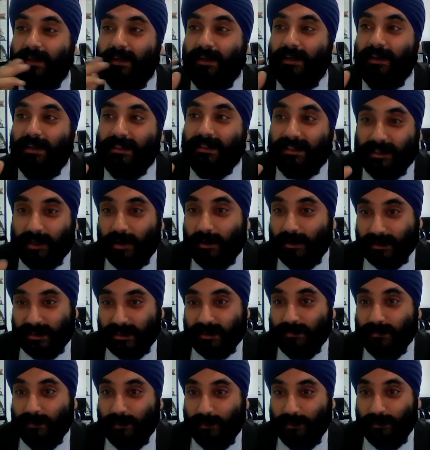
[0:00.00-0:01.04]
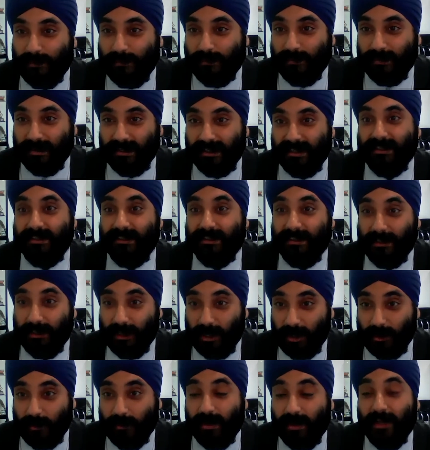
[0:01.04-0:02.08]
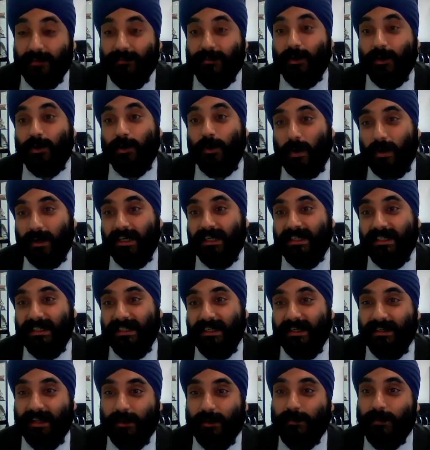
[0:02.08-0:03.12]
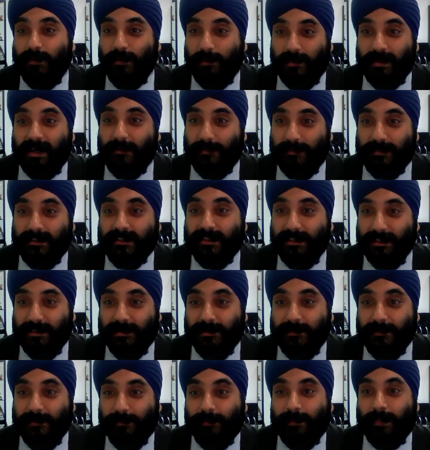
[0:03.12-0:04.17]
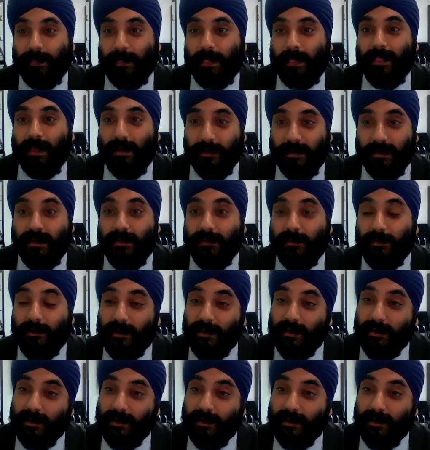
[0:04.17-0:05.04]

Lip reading: start small and go. If you're quality, they will come to you, you know?